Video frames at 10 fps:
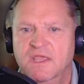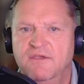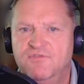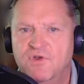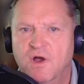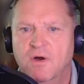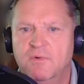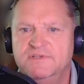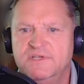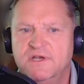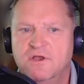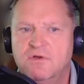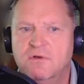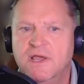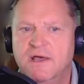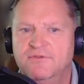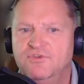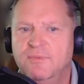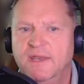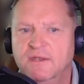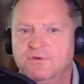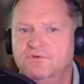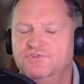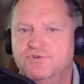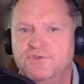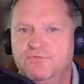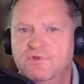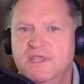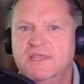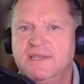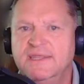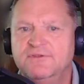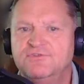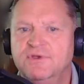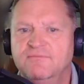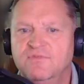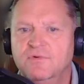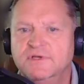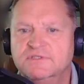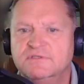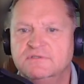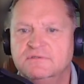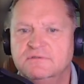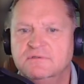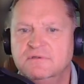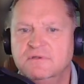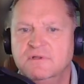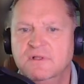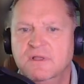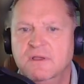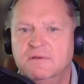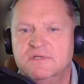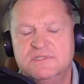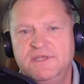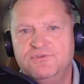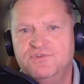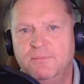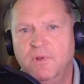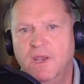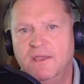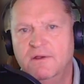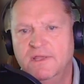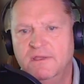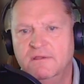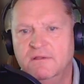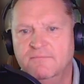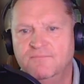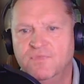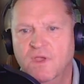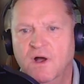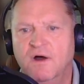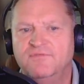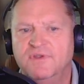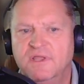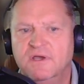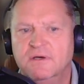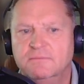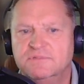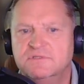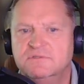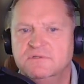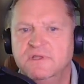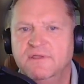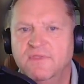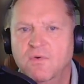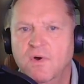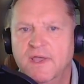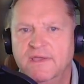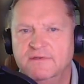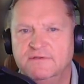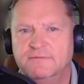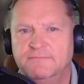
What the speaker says: If you're always in a crowd, you may lose your unique leadership voice, because leadership clarity often comes in the quiet.